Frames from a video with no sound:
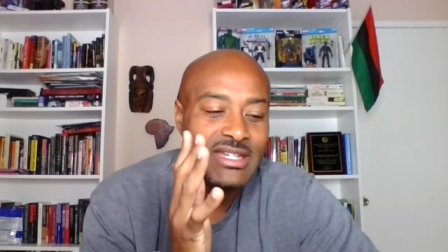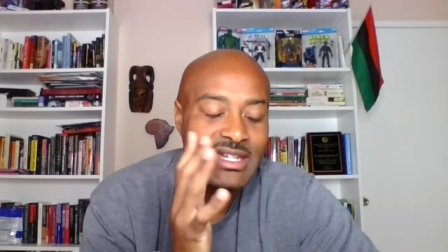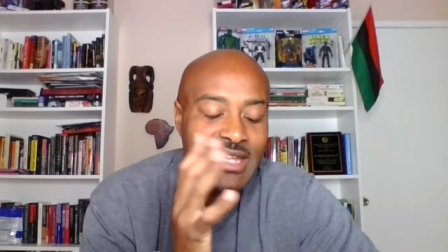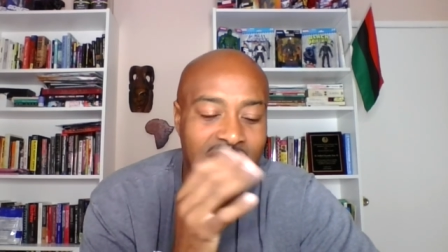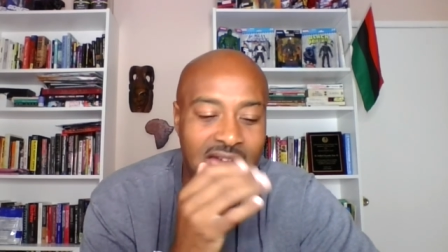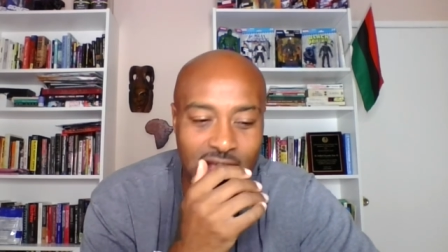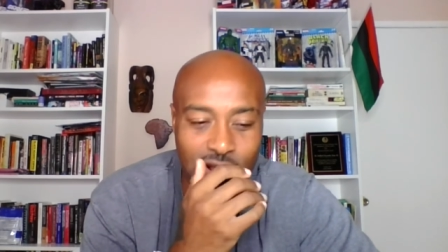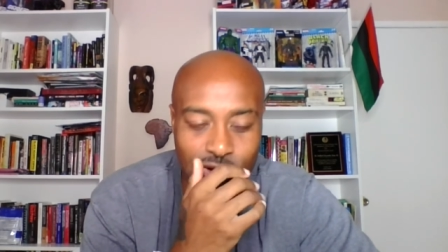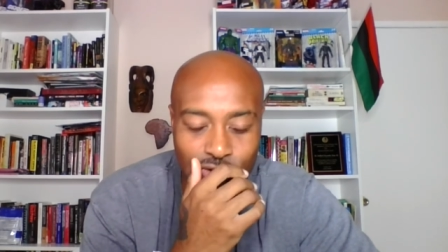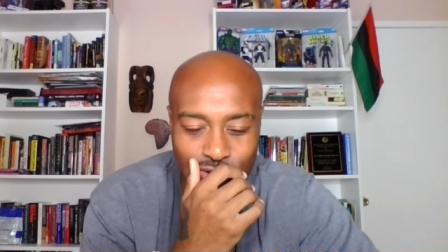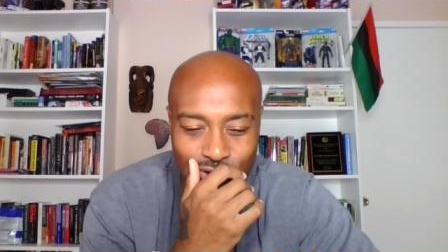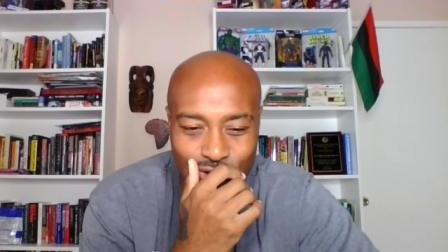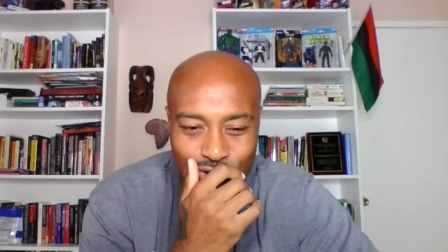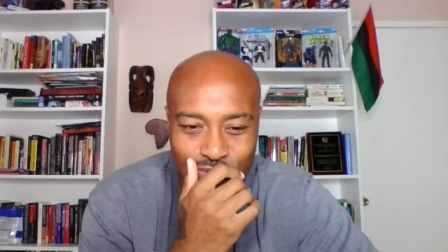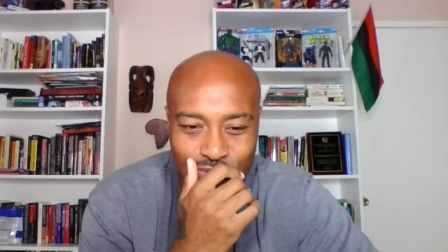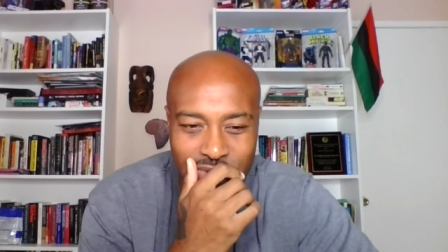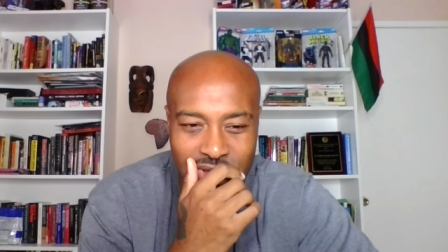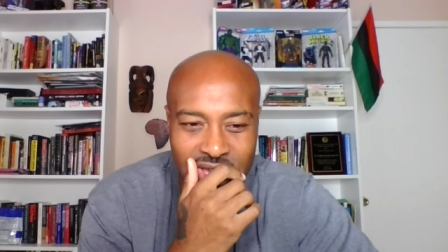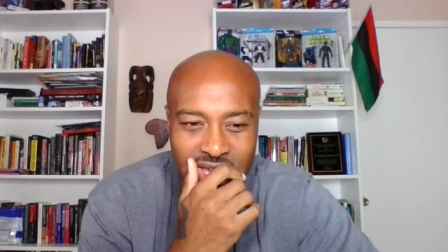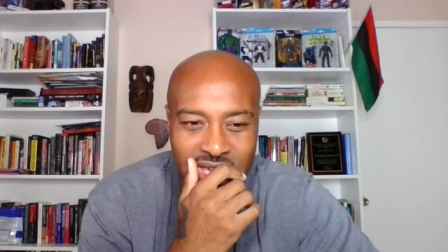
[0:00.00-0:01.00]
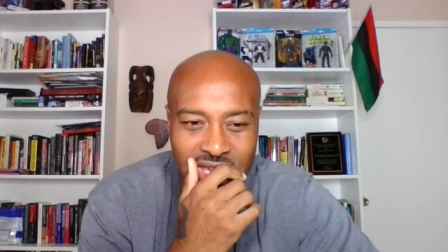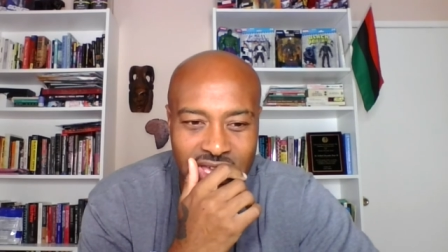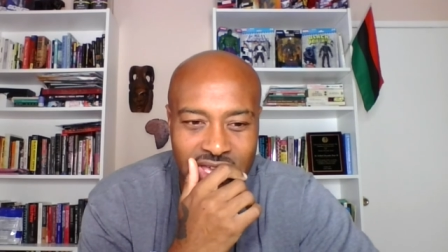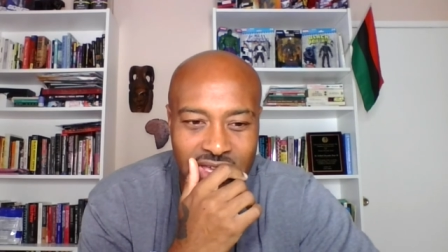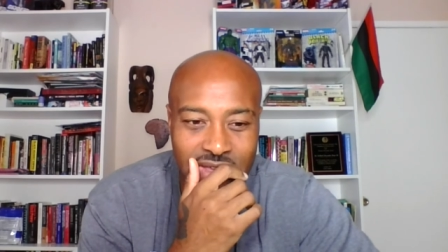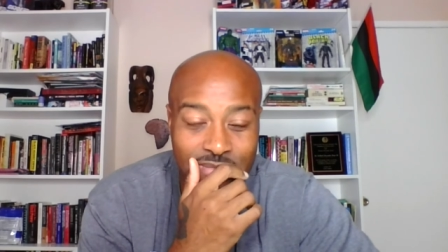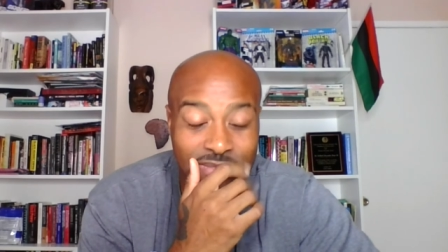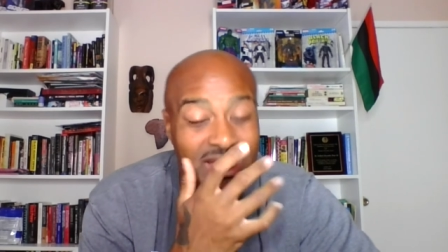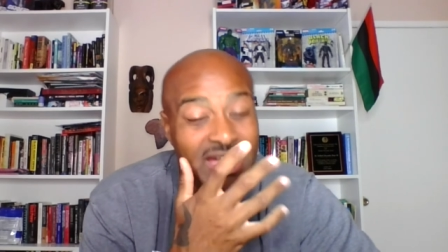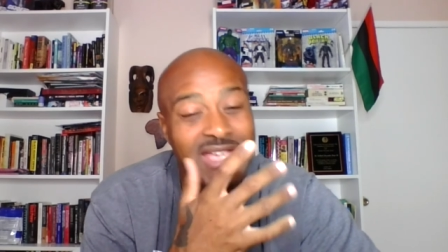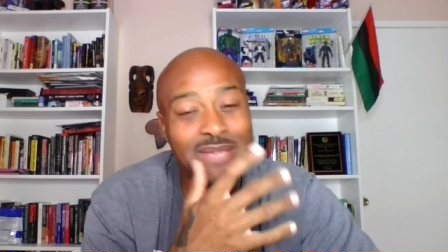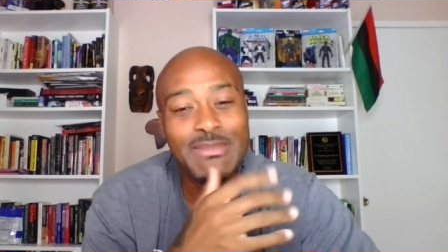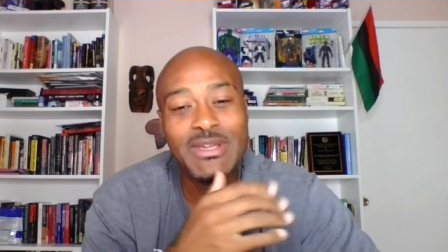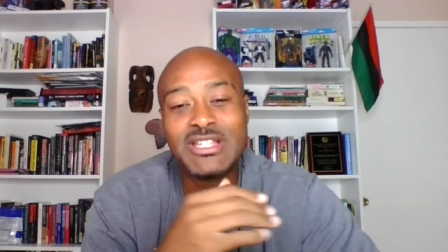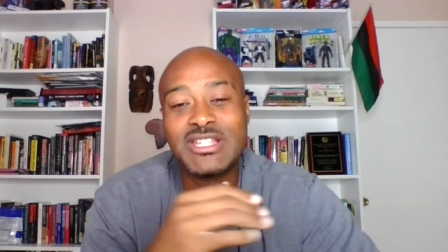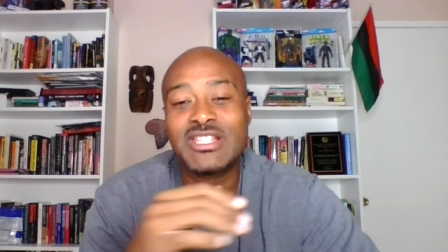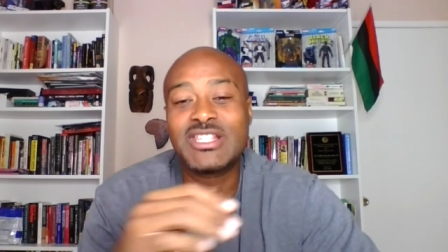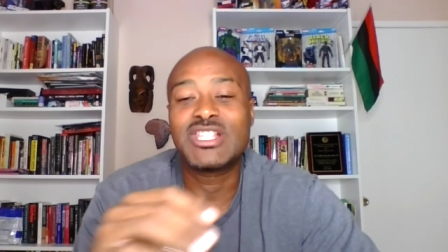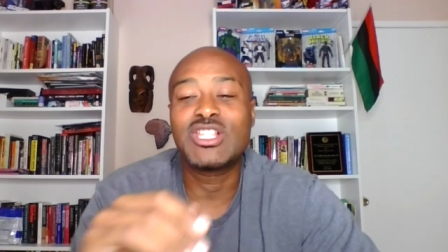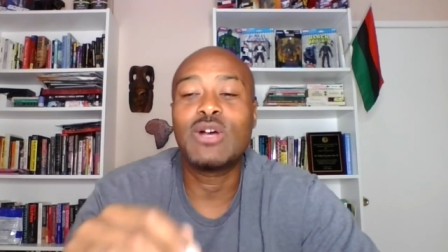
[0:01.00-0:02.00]
that group. And he
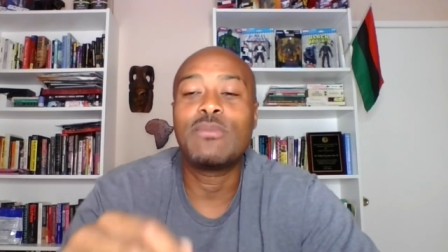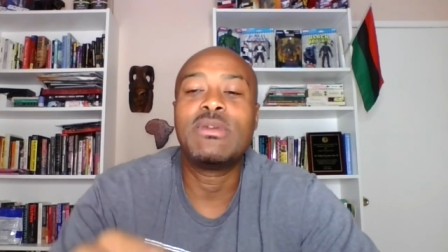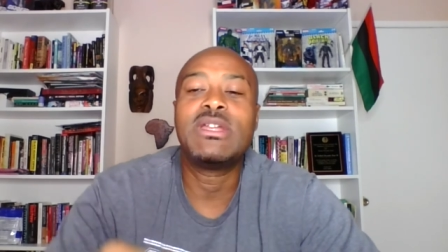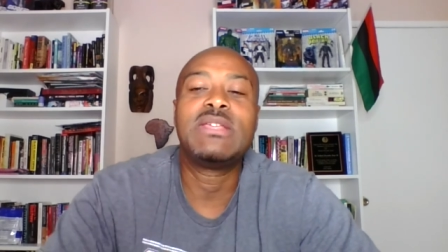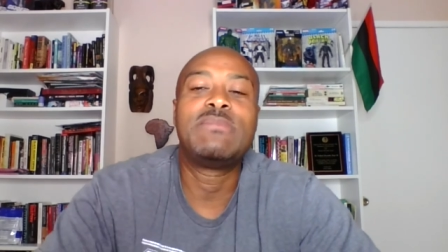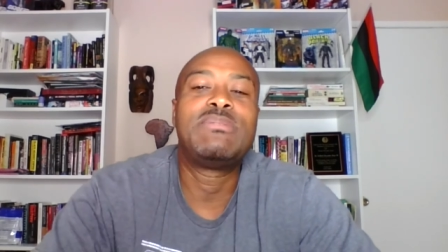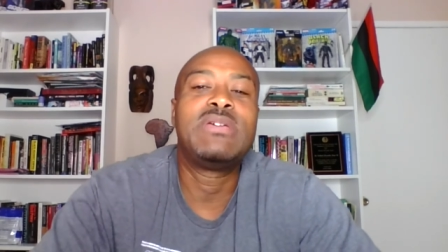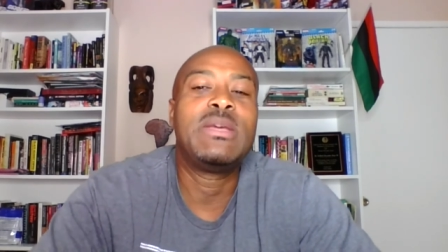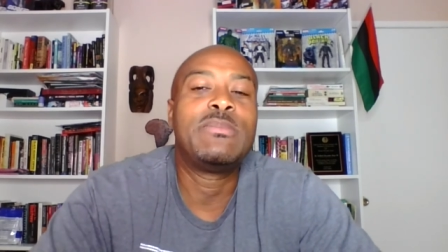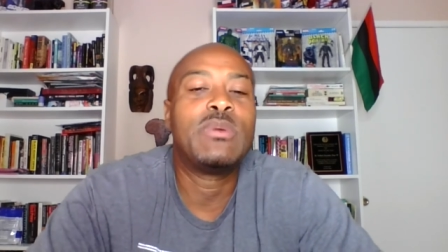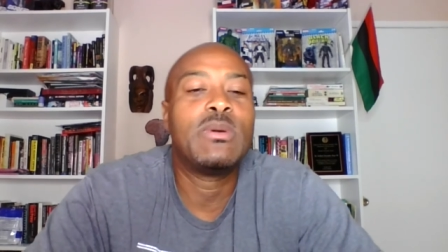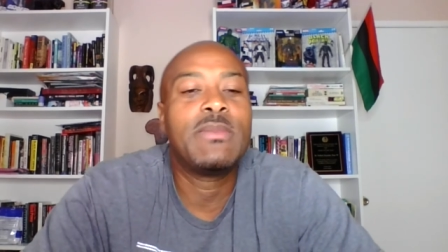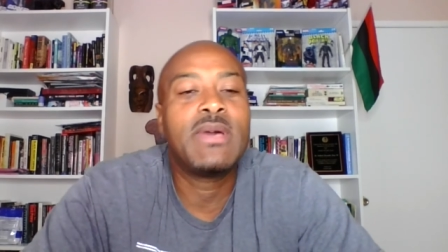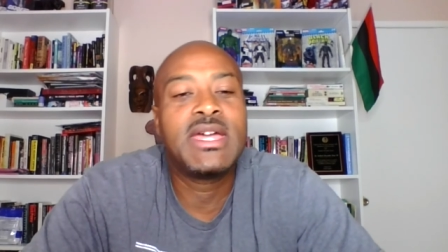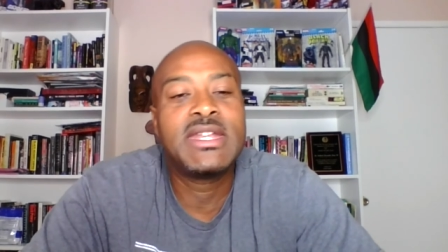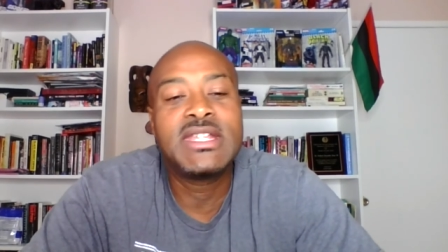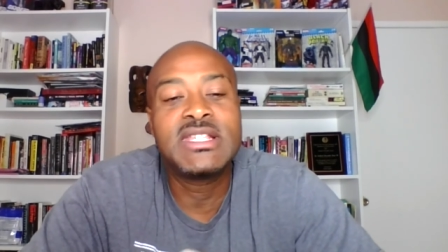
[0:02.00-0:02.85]
mentions so many people, man.